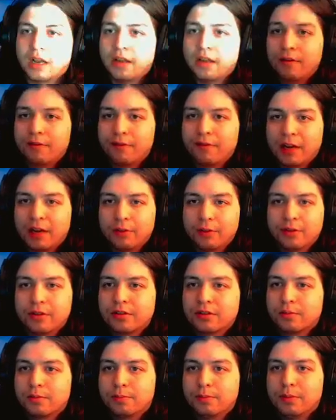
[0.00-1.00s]
have found this
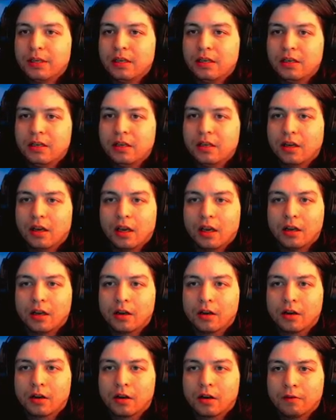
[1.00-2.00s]
to be a
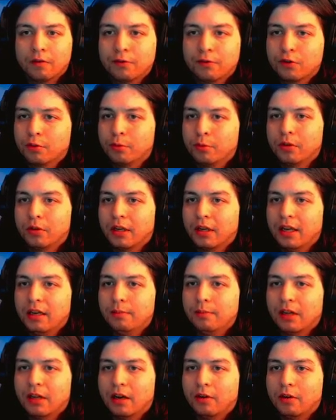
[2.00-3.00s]
comfortable game
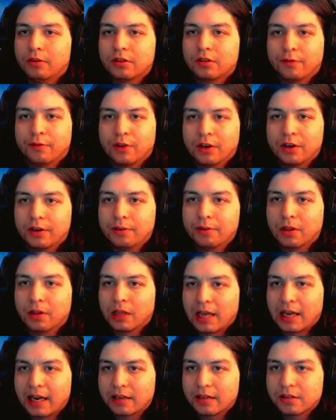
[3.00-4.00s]
now. It's a very
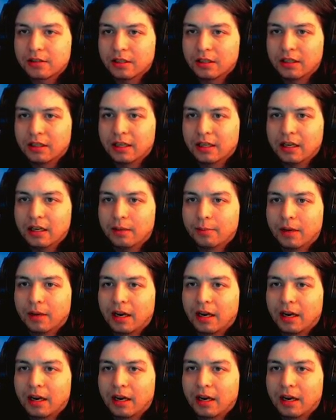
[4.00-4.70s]
relaxing game.